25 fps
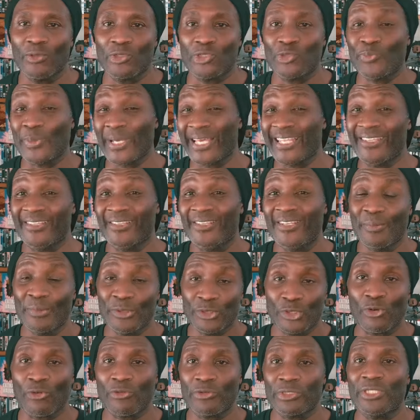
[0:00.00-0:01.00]
who spent the
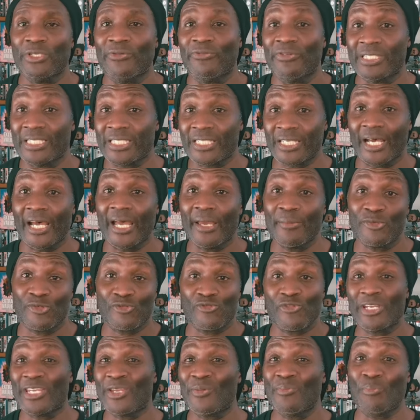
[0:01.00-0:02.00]
majority of his time
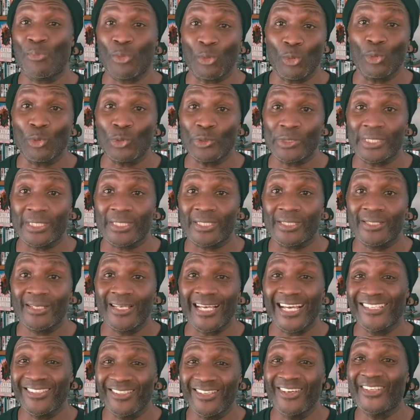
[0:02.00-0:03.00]
treading boards
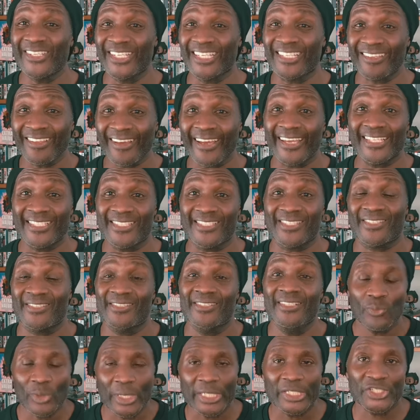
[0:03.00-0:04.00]
and learning lines,
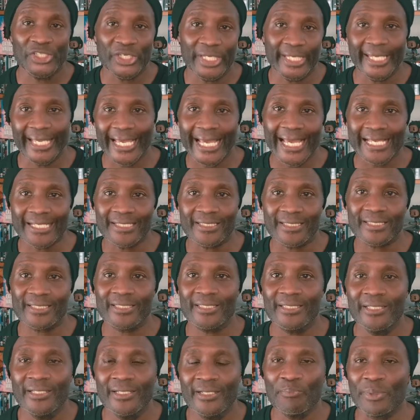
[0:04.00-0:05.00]
which he
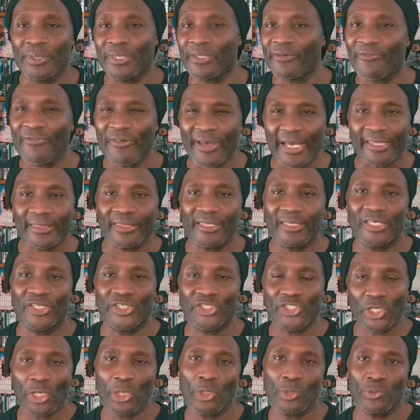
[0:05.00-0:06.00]
has. But the fact that
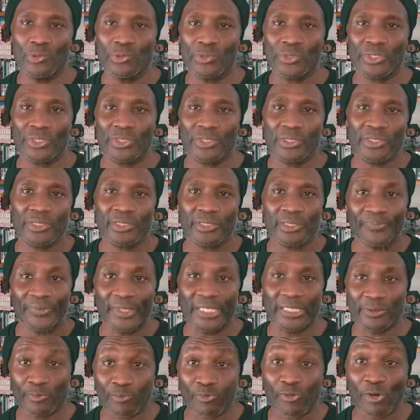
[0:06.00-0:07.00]
it shows is a